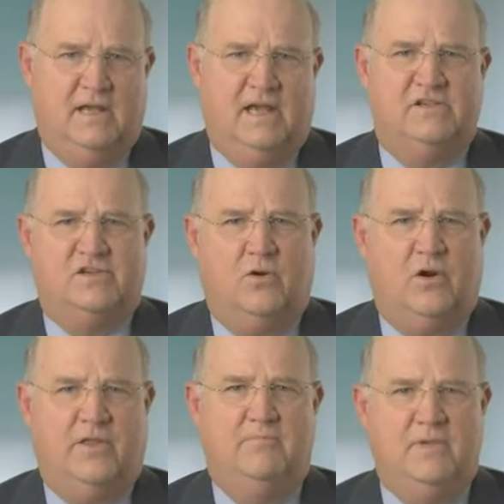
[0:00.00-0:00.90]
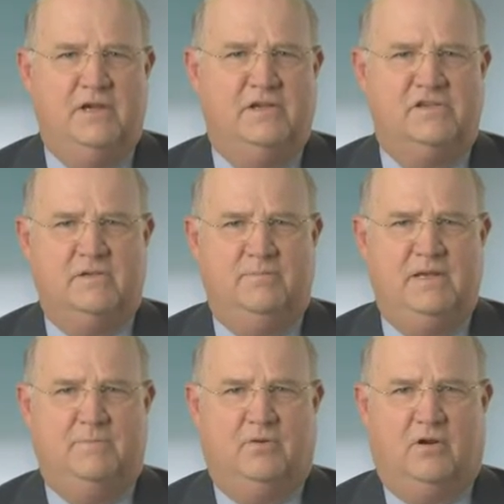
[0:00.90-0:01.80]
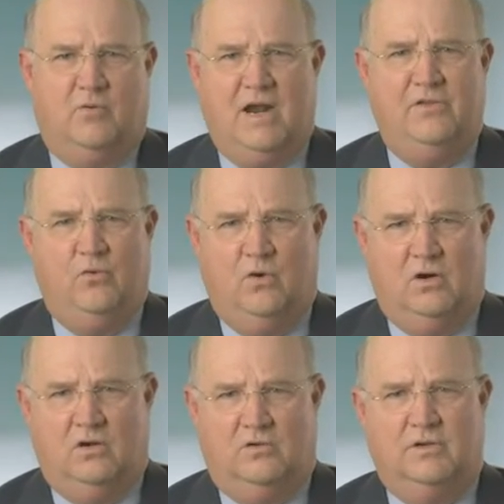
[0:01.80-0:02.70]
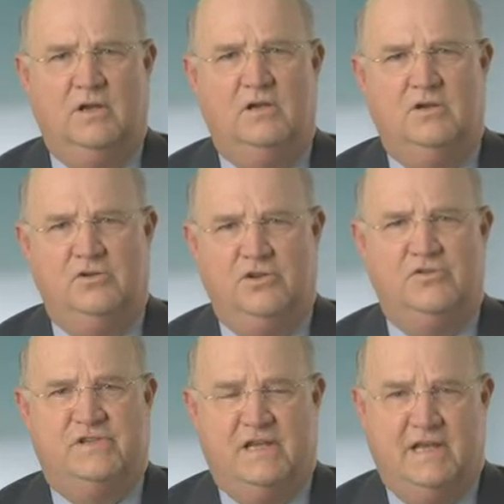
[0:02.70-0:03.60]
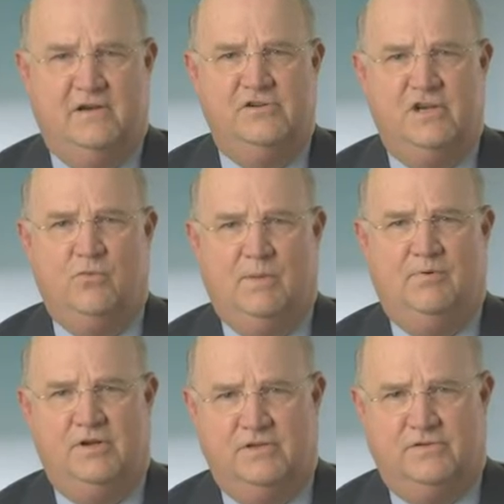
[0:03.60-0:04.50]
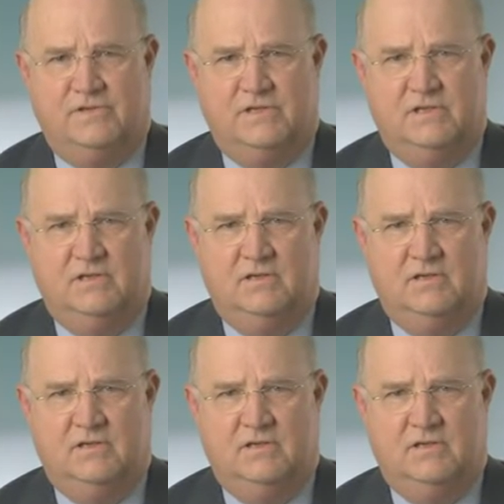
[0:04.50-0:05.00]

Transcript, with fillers: and so are the millions of people around the world who use the energy we produce.